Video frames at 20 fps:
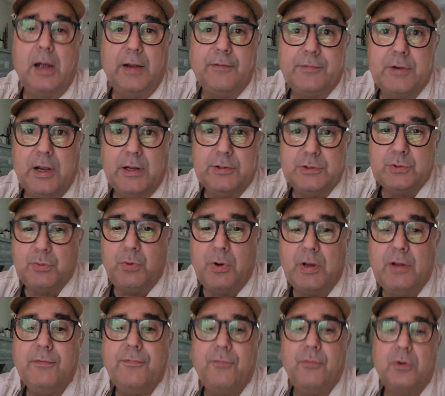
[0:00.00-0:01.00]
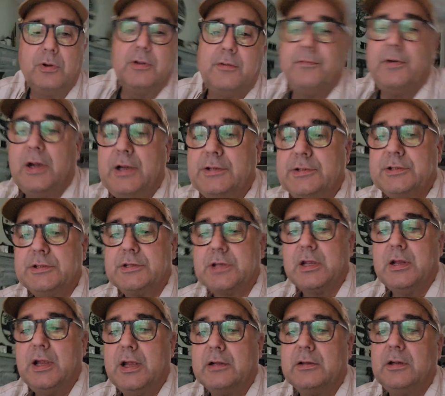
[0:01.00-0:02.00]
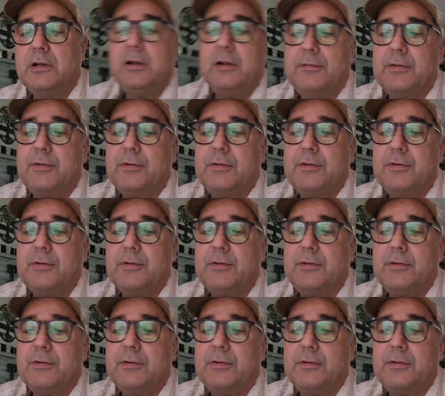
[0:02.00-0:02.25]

I've got 24 devices connected.